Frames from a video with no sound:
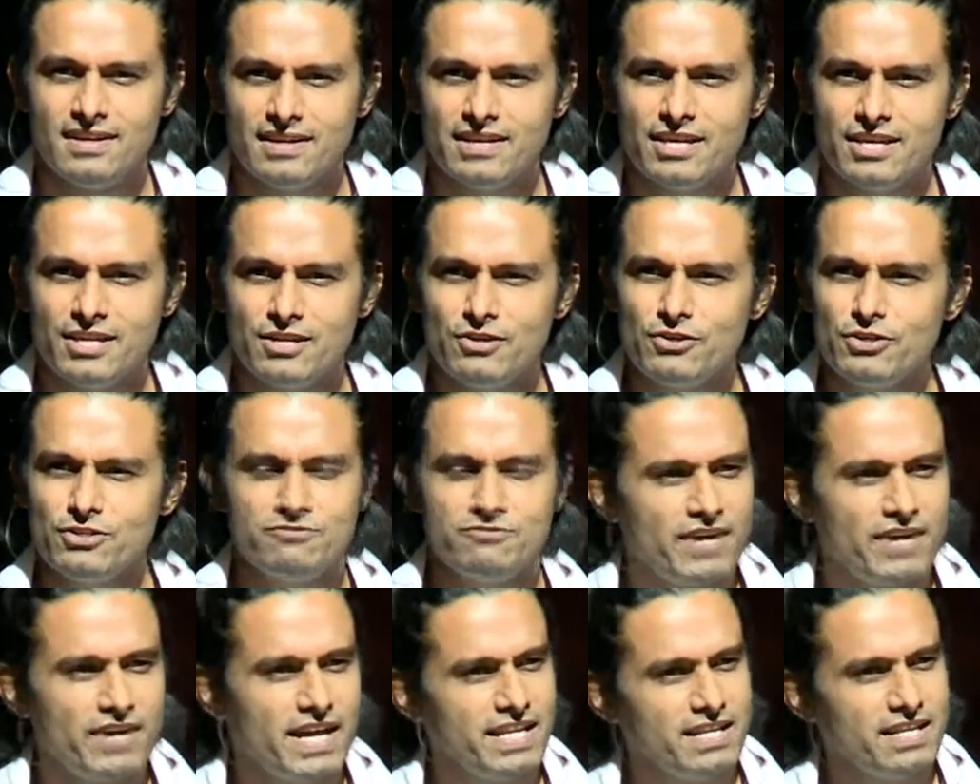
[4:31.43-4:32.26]
You
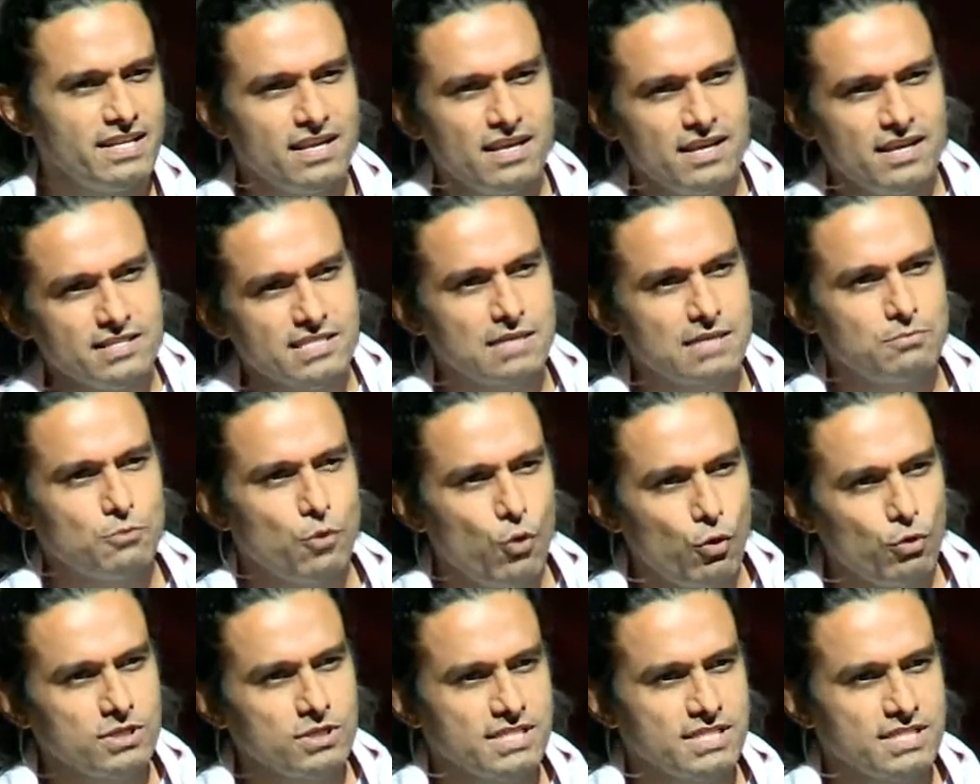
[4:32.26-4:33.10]
find some
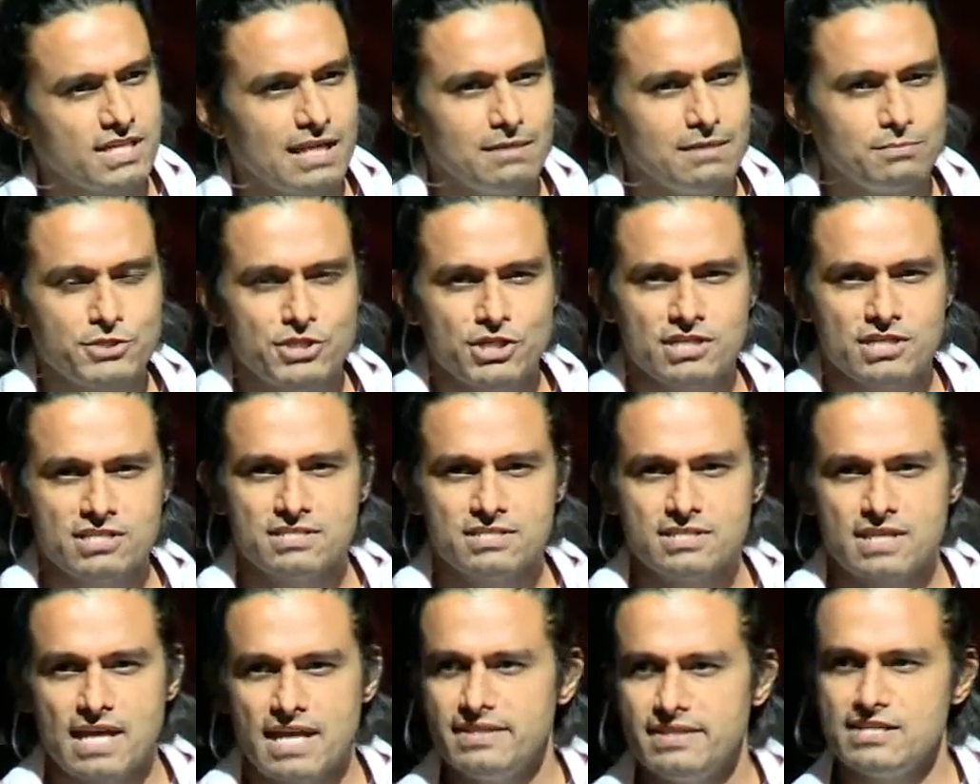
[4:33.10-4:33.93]
old
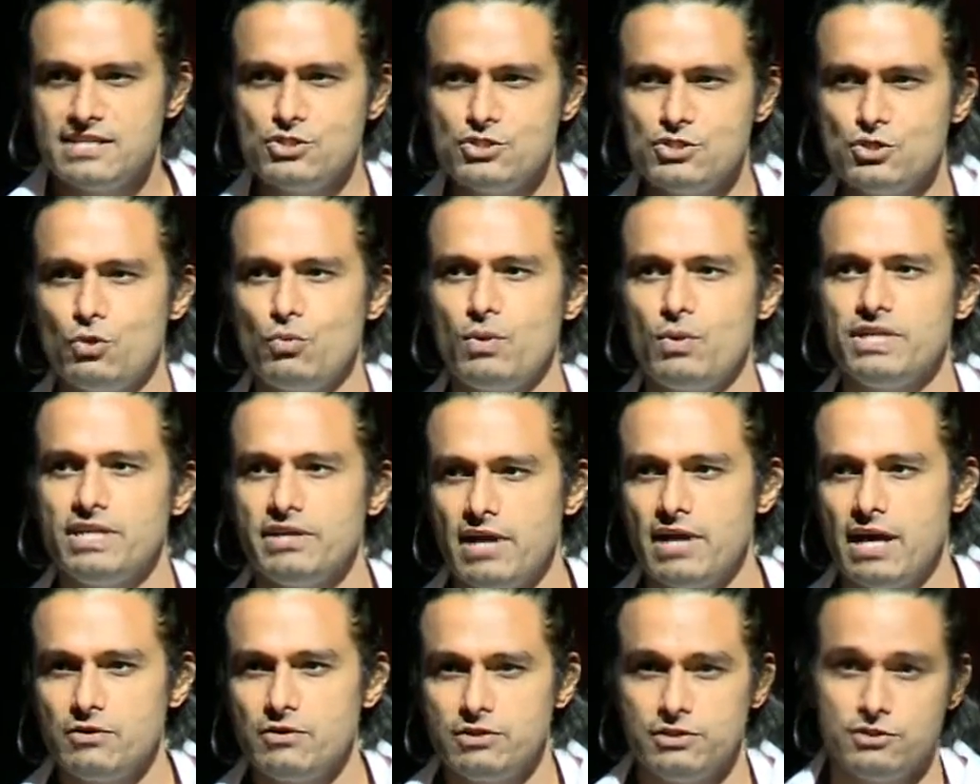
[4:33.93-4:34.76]
sculptures and there's no one
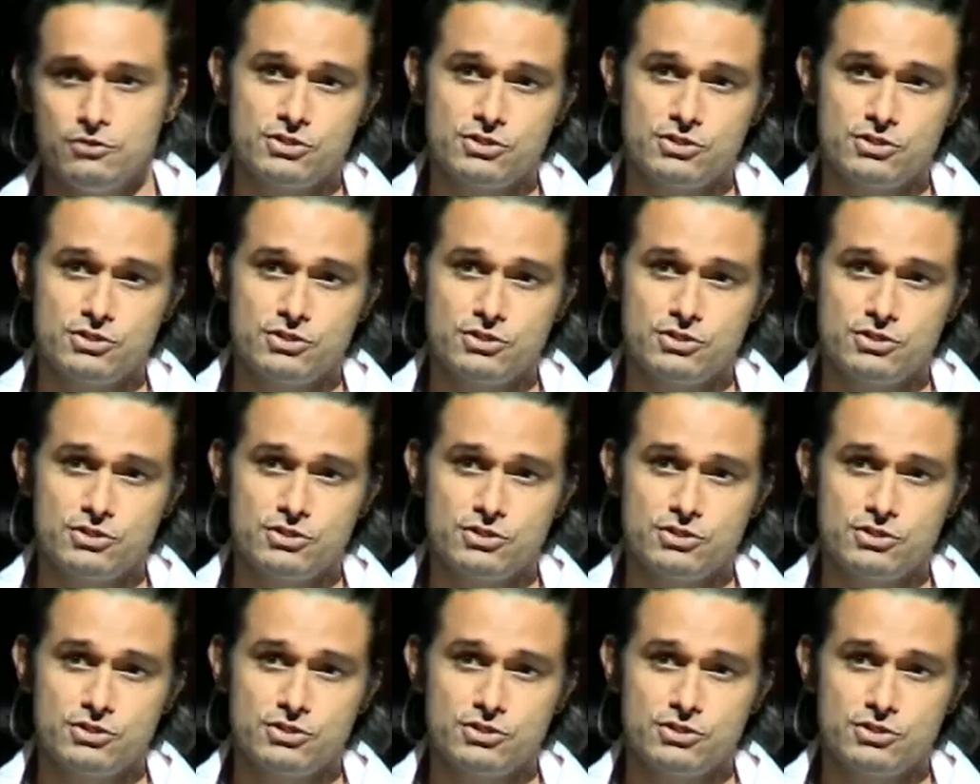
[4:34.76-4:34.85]
around.